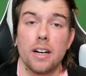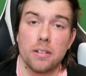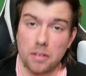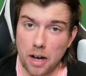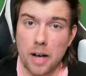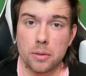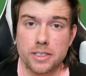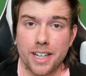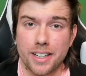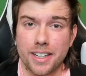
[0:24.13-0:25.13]
I will
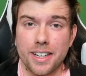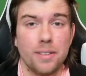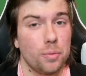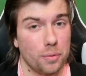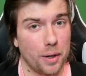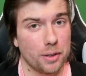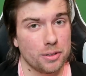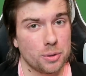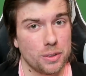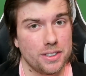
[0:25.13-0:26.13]
tell you whether
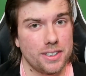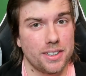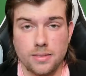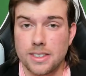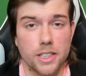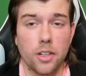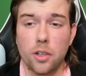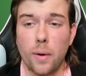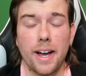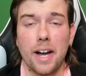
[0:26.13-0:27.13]
it's worth it. So the
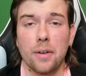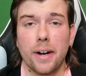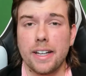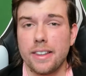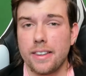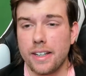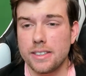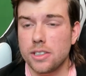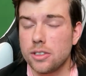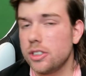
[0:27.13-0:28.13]
way I rank
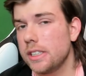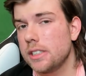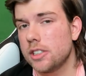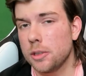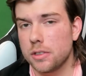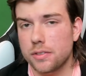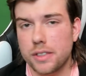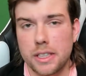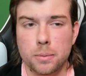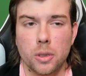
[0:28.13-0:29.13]
things usually in terms of
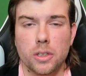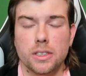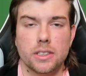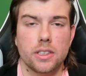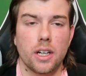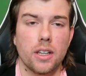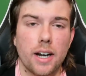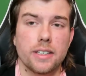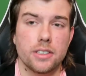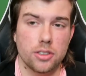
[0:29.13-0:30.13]
keyboards is
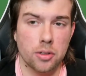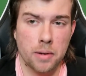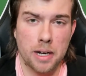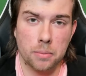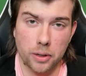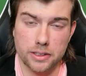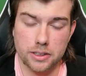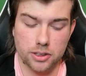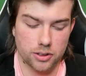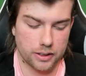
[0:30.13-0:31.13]
allotting a certain amount of points
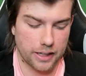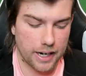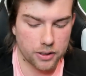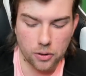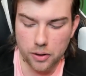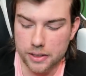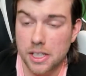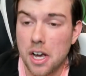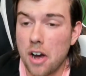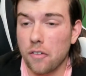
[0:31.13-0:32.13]
to certain categories.
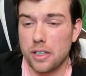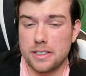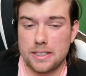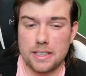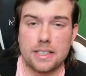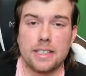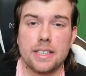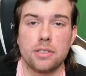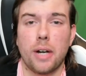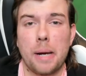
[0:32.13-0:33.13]
For instance, in
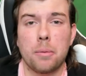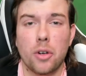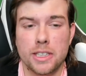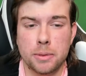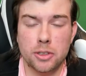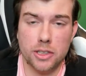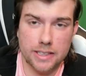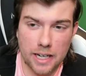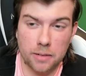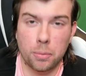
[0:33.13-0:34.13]
this one, I'm going to be doing
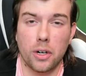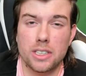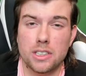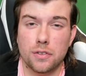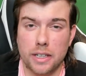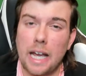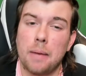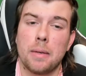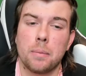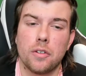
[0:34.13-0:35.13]
10 points for
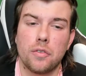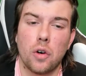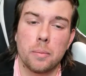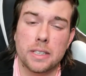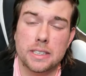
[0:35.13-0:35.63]
gaming performance,